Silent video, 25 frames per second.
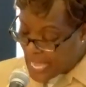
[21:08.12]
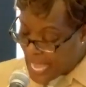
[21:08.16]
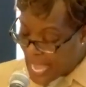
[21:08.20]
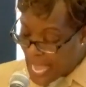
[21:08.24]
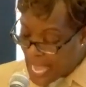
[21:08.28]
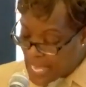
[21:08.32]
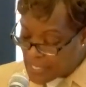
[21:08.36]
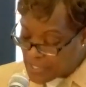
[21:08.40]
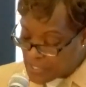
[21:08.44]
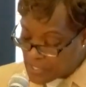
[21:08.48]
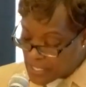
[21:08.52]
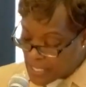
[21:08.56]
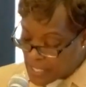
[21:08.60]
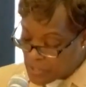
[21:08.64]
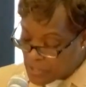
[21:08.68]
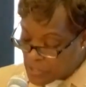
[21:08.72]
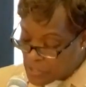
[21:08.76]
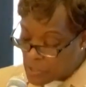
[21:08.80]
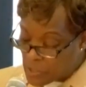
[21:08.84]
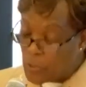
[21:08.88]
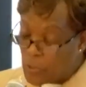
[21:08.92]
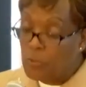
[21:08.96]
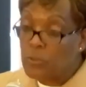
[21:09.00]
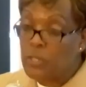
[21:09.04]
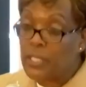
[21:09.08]
Last and
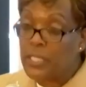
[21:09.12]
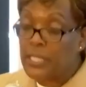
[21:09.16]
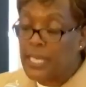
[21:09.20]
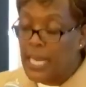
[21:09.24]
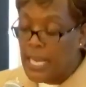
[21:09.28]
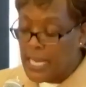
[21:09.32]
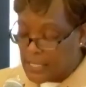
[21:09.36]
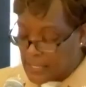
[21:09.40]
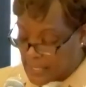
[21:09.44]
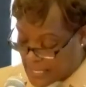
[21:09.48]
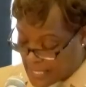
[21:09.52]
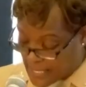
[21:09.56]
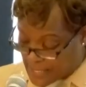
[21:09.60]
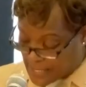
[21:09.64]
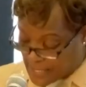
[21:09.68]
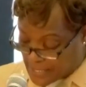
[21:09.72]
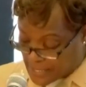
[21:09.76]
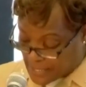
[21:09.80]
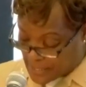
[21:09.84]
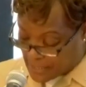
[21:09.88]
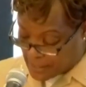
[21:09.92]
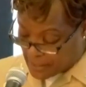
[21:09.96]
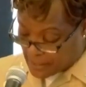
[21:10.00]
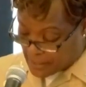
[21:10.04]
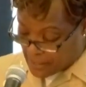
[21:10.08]
certainly not
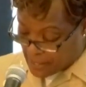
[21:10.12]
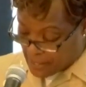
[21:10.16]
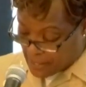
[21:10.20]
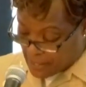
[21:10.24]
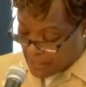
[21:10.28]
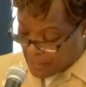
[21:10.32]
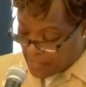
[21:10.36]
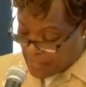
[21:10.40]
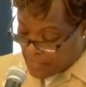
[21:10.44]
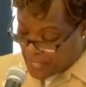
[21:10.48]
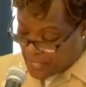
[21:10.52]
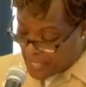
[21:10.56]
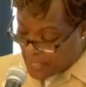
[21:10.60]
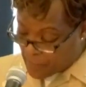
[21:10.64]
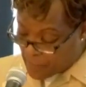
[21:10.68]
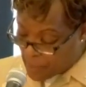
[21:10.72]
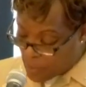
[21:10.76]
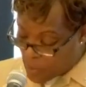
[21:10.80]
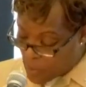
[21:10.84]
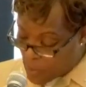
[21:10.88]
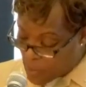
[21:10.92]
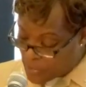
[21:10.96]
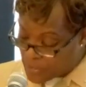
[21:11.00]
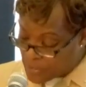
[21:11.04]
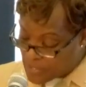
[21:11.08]
least, the
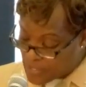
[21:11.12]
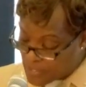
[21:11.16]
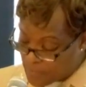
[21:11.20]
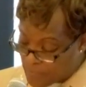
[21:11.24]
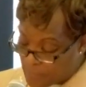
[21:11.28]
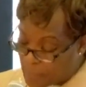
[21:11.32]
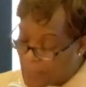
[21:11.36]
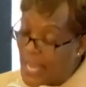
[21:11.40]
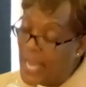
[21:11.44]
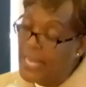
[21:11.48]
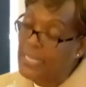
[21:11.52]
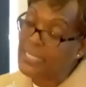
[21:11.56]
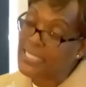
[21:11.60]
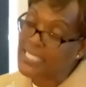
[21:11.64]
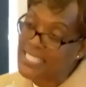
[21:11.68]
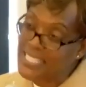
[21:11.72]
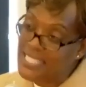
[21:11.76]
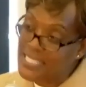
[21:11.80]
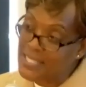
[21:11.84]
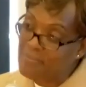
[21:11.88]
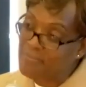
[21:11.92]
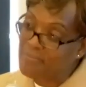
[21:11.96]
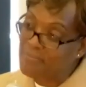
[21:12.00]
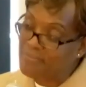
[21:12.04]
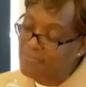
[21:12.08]
importance of
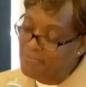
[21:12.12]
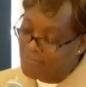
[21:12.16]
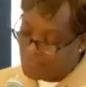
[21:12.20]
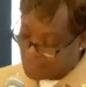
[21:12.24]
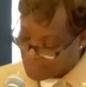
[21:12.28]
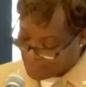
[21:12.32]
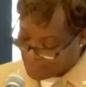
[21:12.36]
balance.